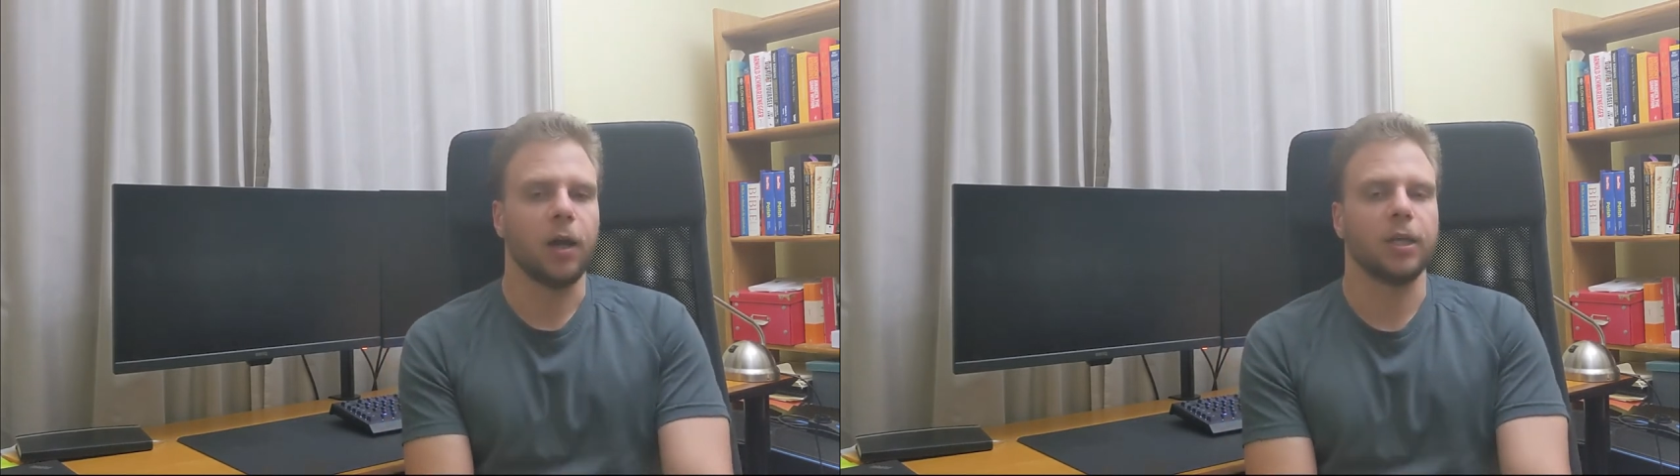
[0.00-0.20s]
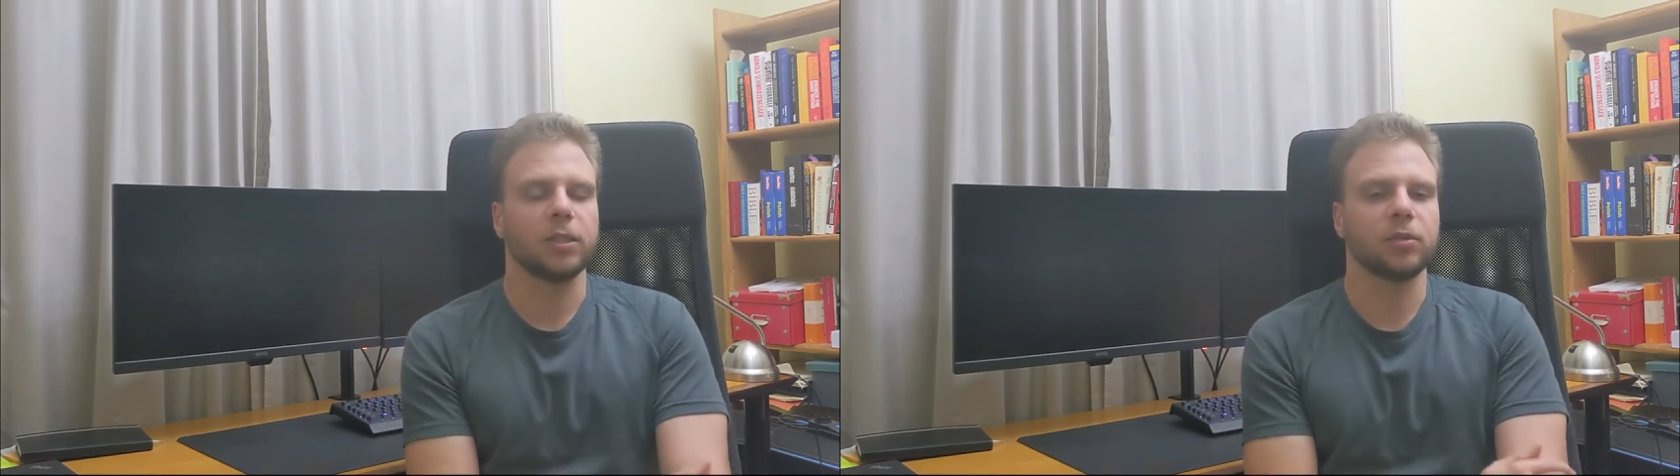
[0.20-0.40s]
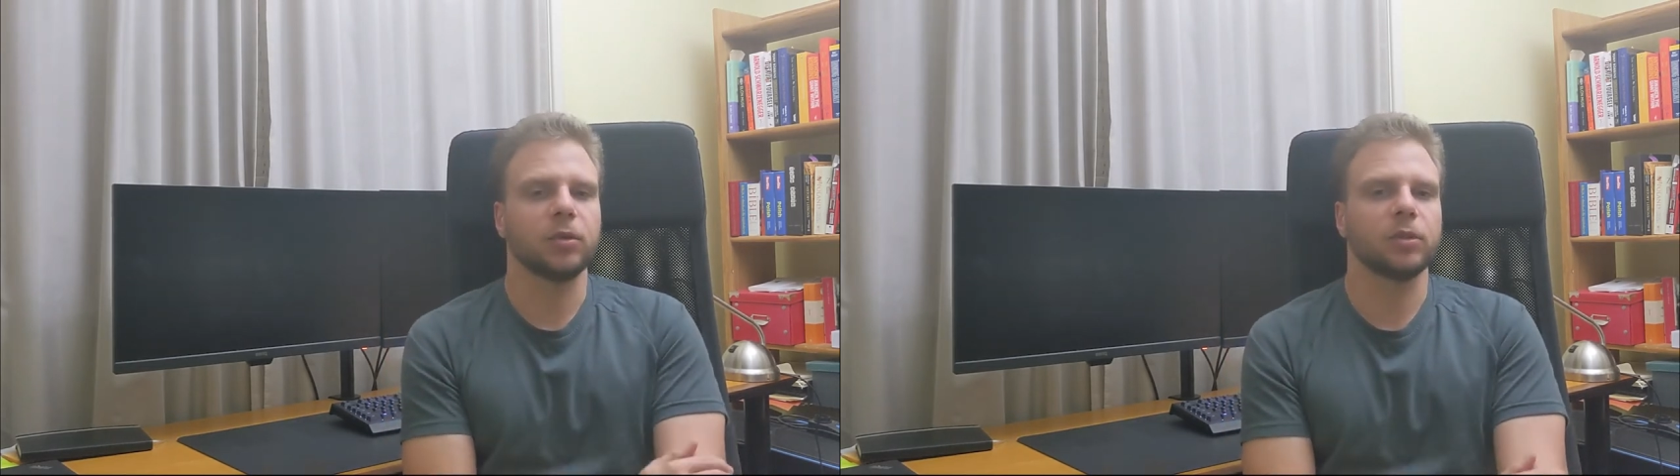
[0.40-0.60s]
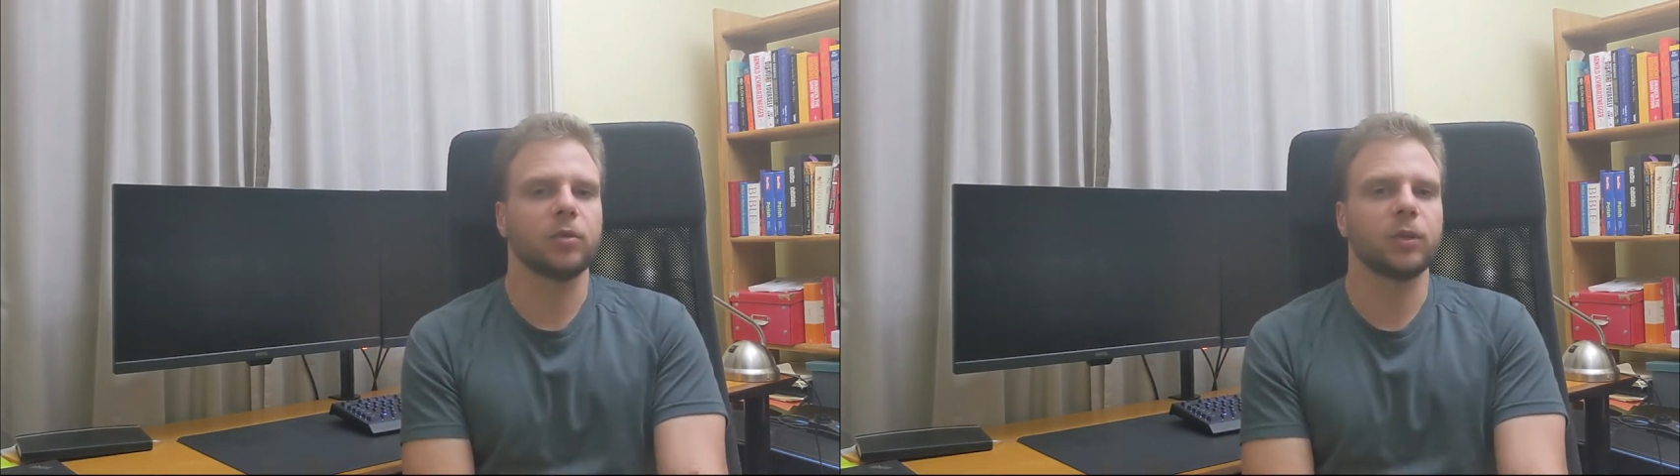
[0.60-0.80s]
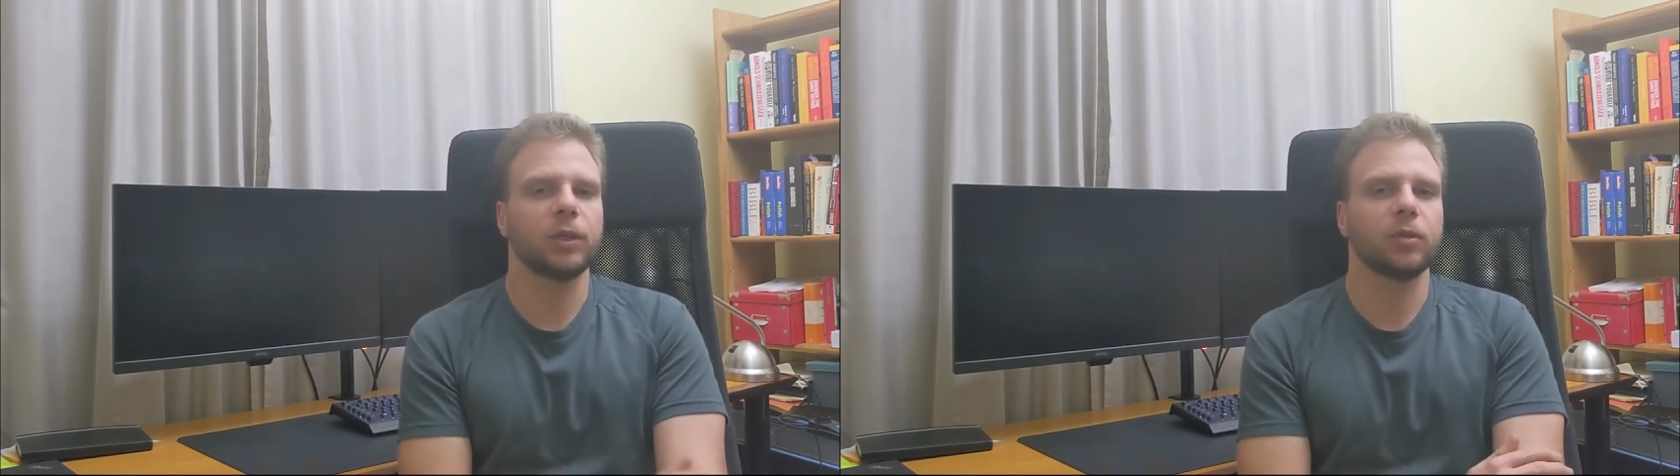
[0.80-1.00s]
I just wanted to
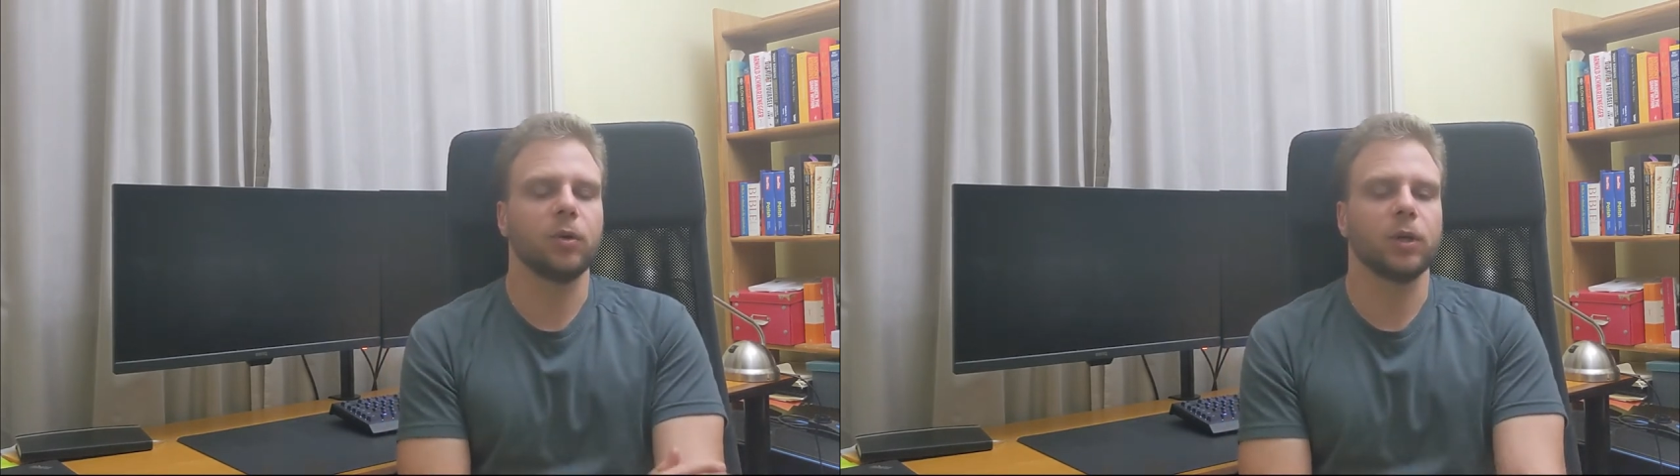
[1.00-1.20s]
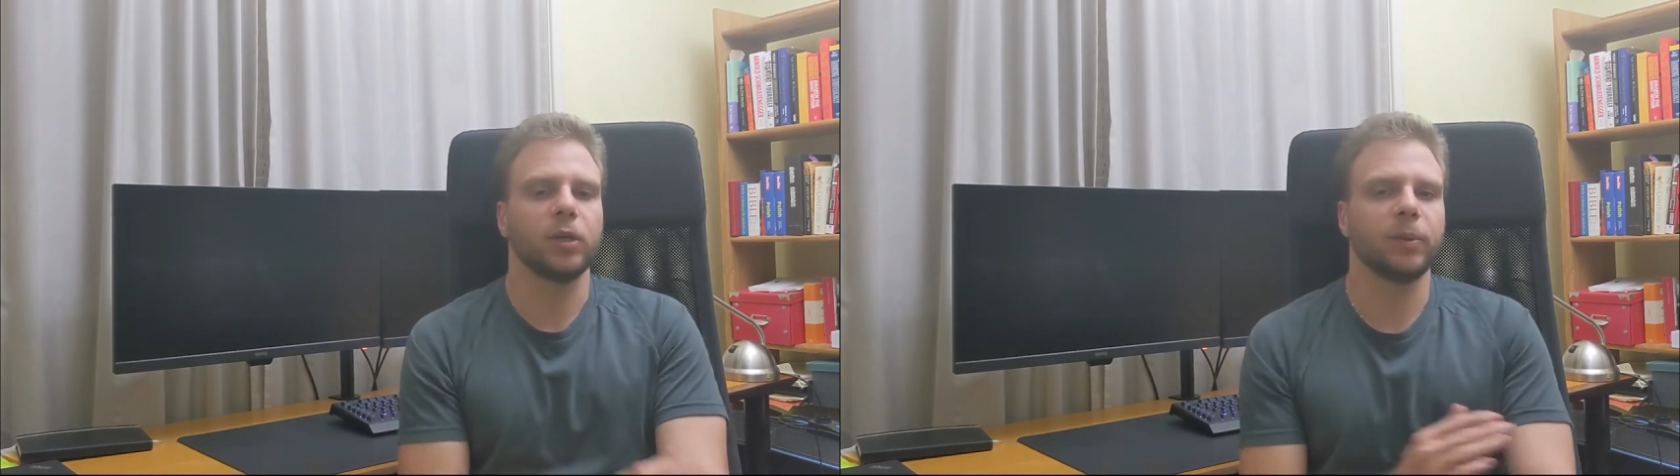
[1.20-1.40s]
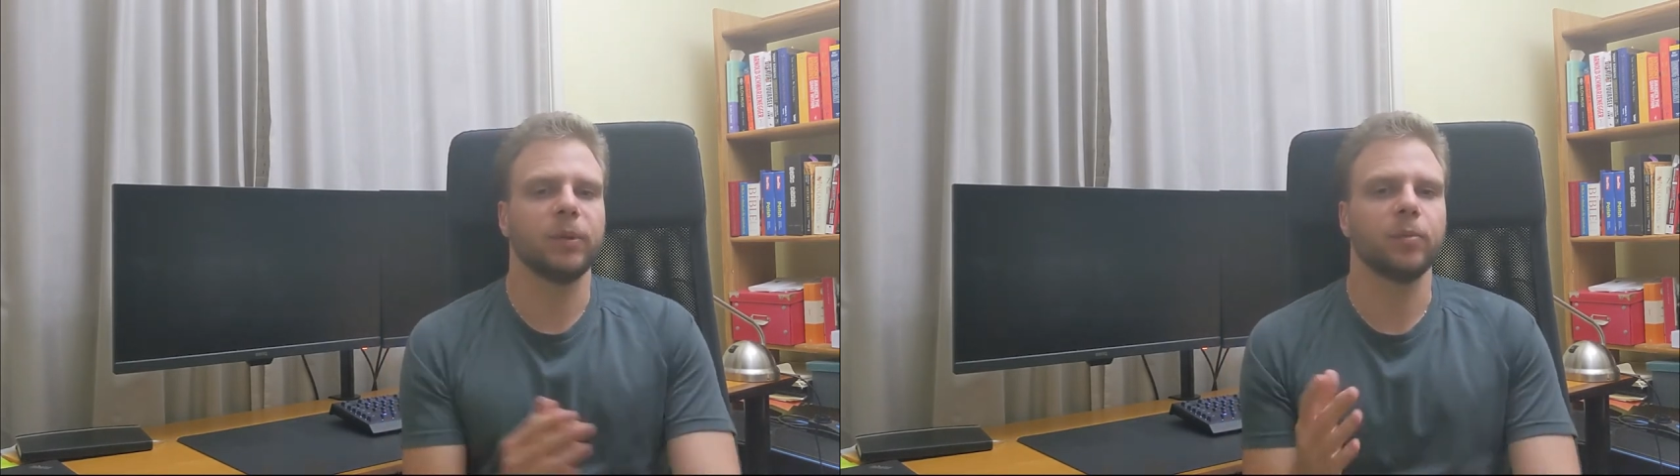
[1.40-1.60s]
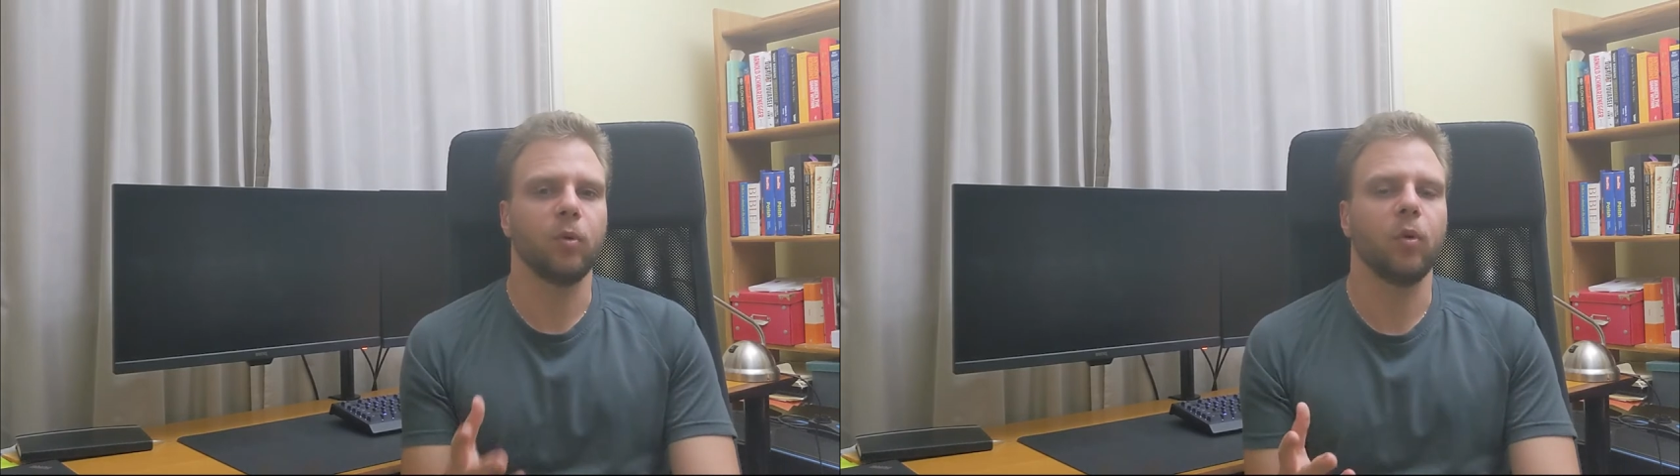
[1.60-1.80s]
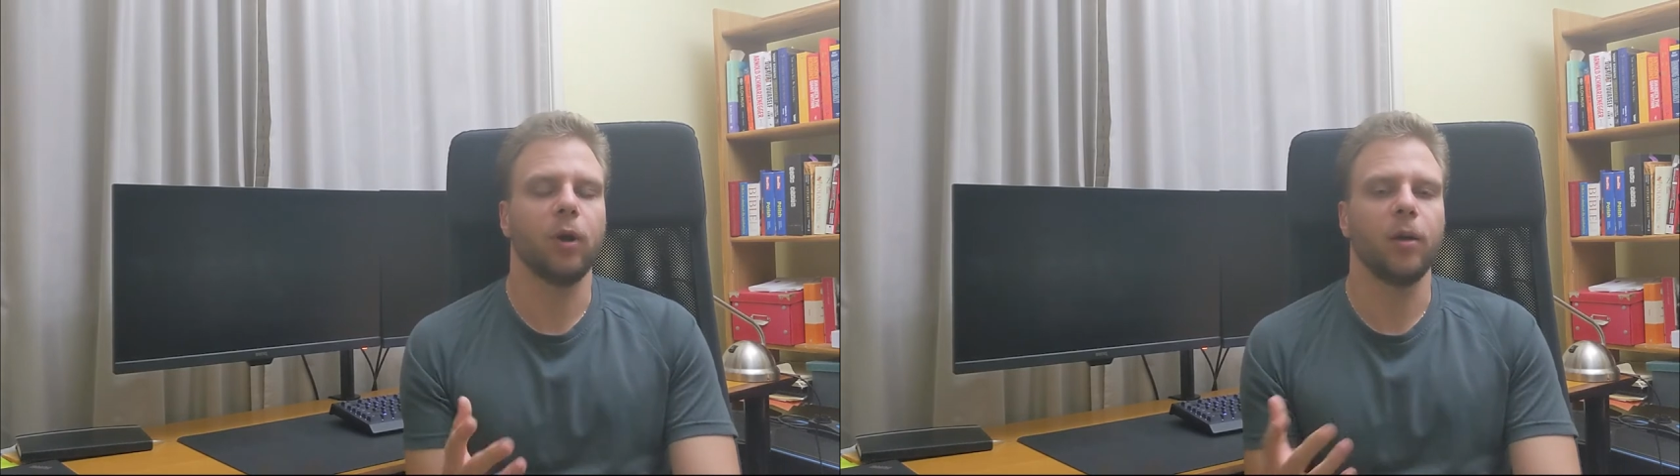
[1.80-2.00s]
quickly talk a little bit more